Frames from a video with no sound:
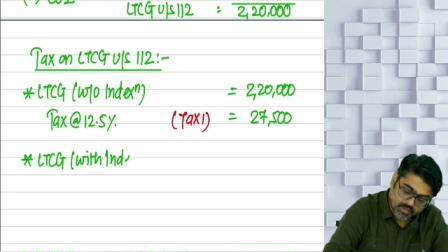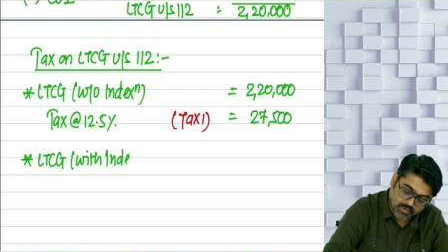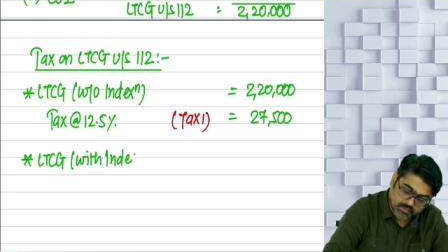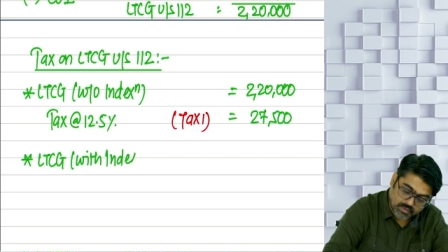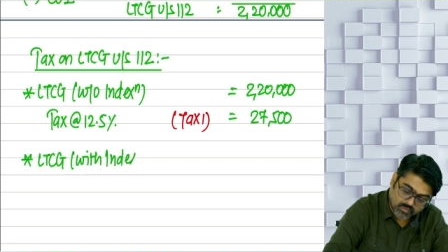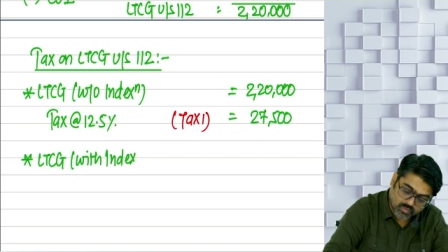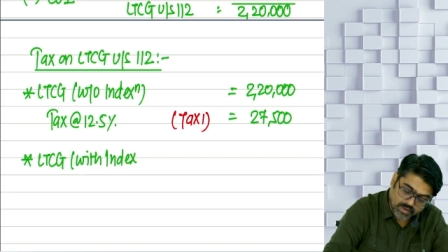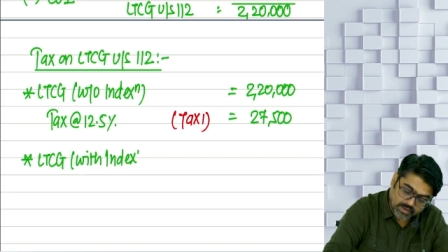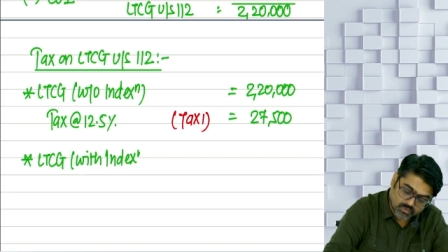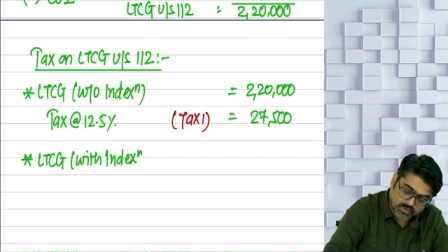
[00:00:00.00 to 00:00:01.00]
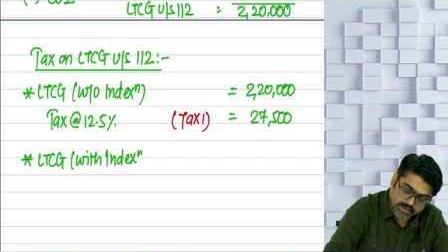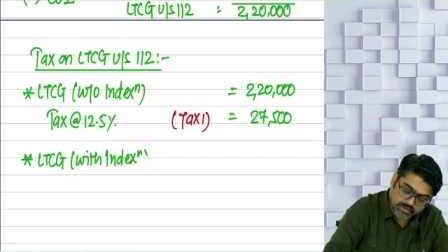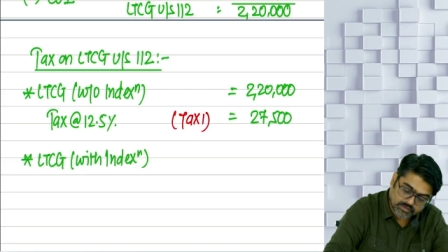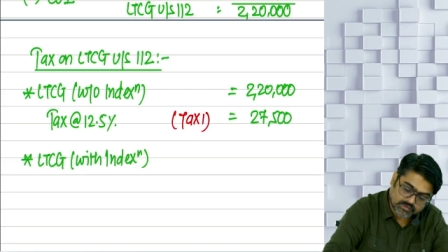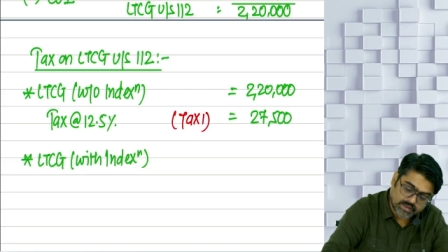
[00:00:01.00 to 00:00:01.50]
Now to calculate
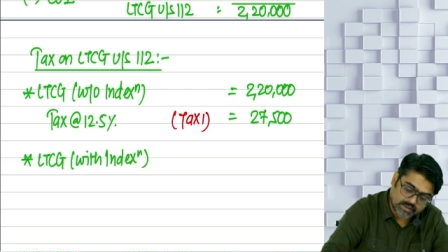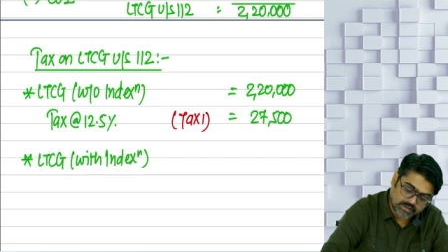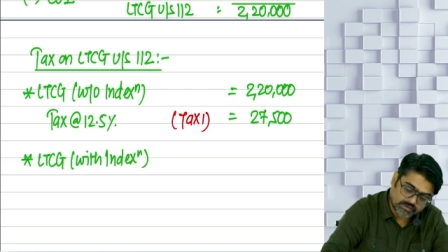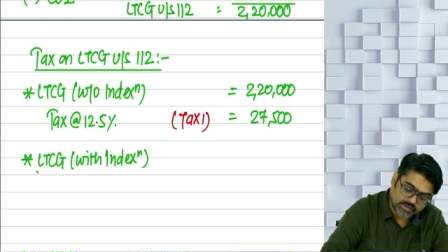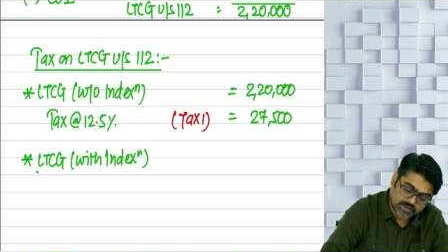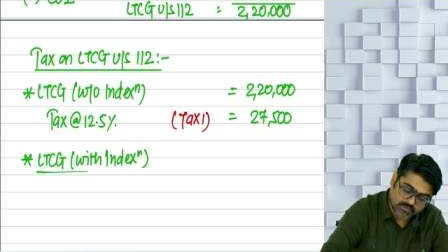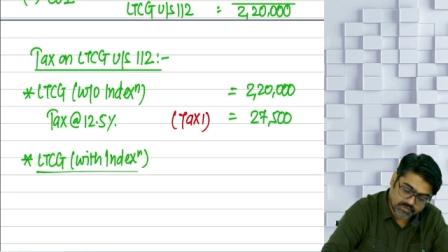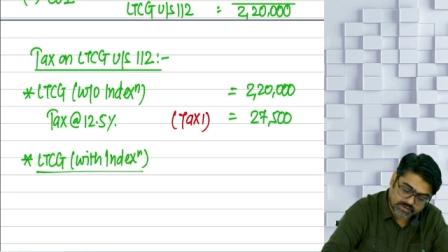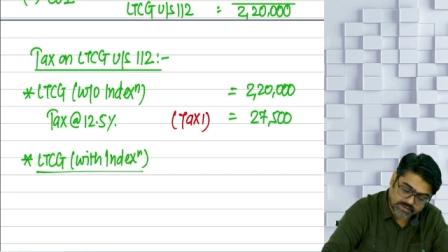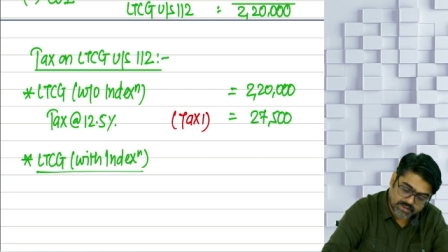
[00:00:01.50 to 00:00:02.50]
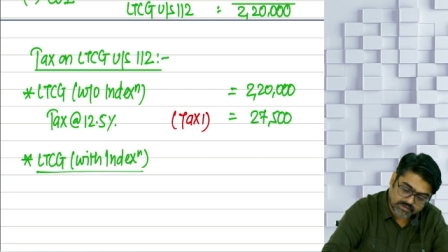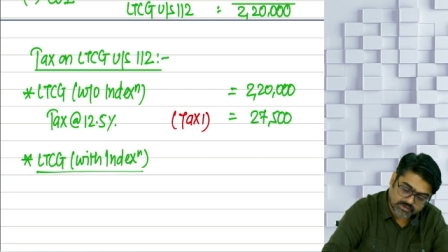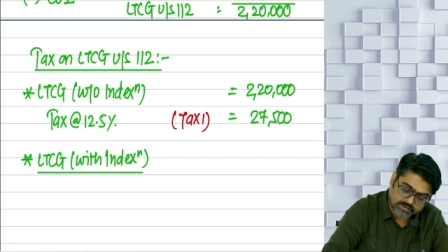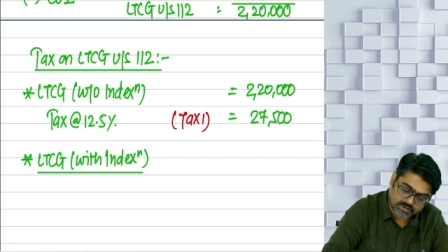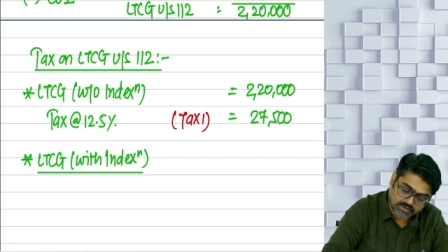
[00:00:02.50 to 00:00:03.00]
this LTCG with
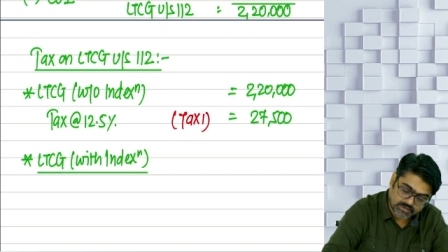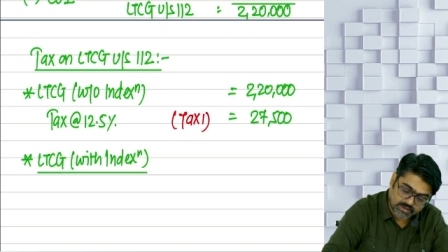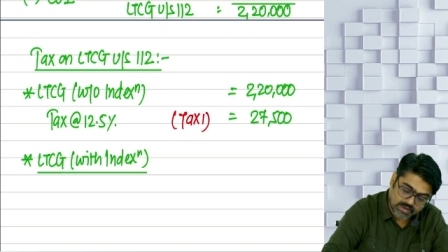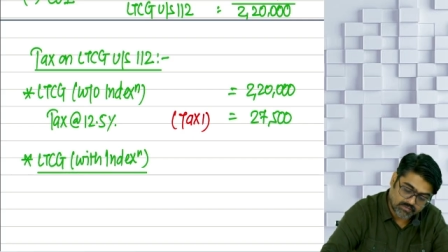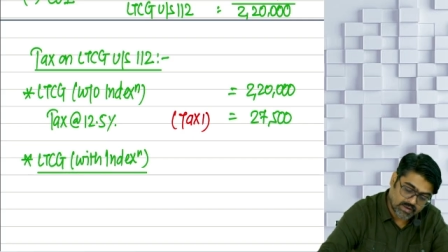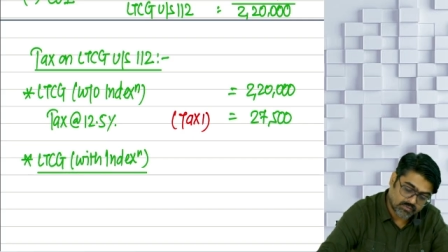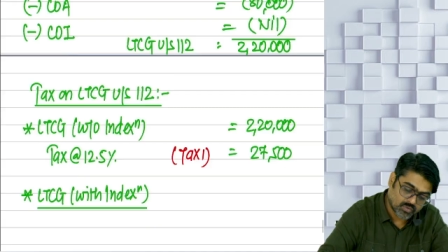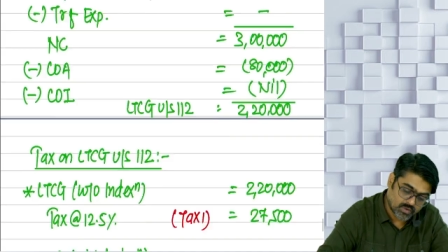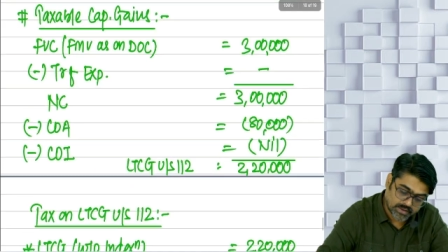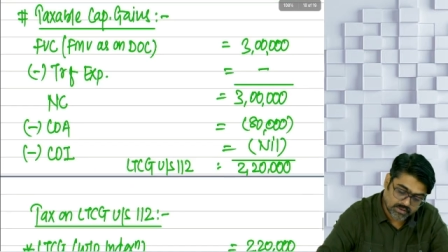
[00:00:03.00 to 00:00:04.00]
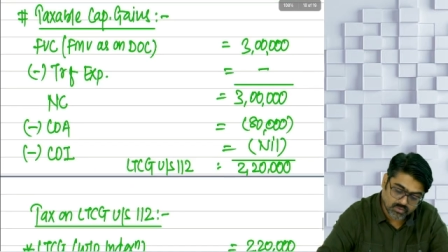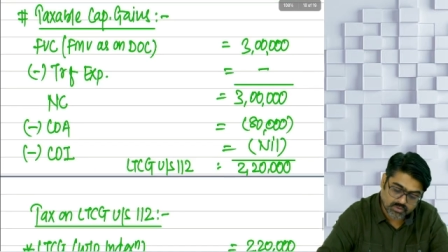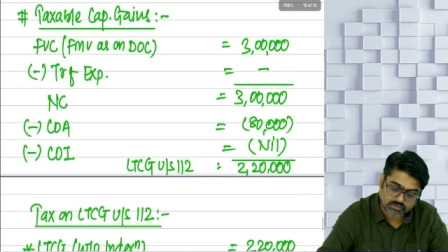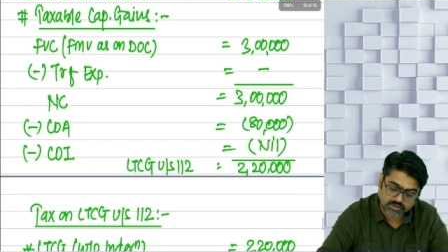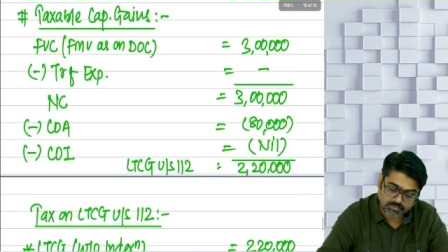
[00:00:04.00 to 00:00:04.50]
indexation, I will have to again do the
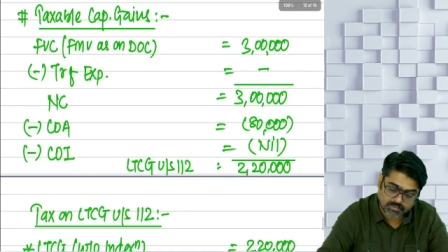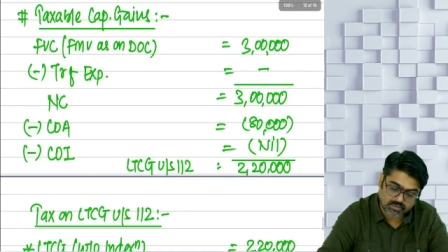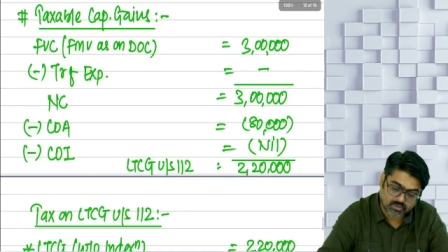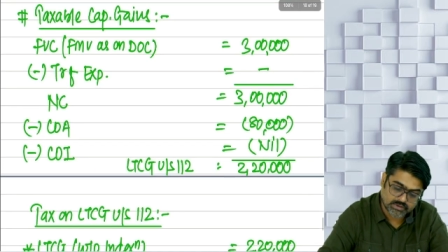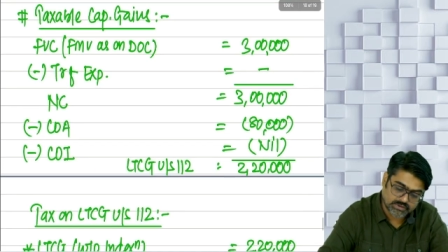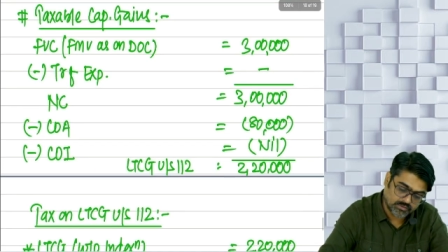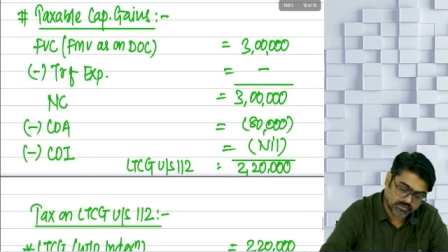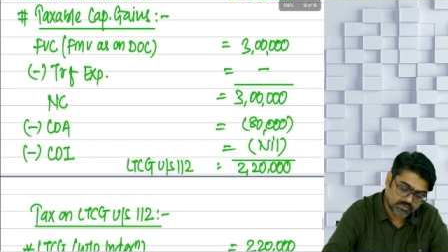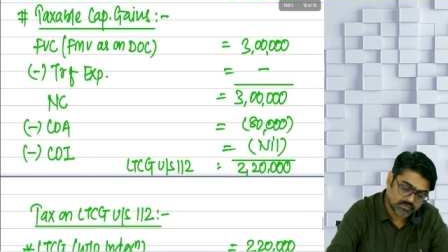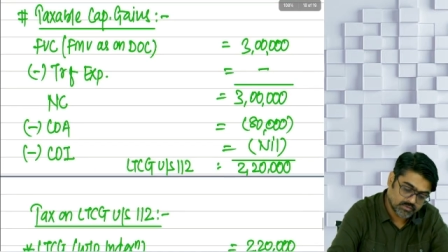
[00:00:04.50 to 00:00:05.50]
same calculations.